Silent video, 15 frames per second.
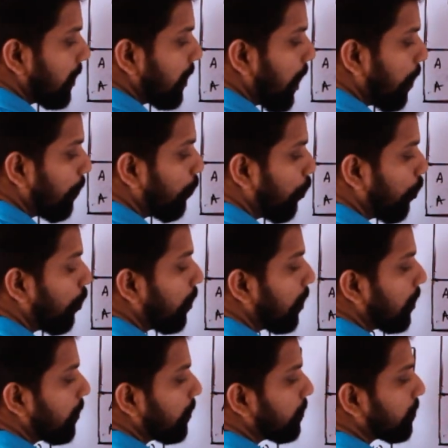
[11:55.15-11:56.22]

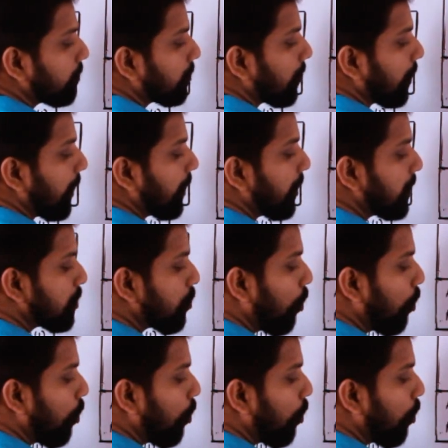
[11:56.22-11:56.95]
Therefore, it is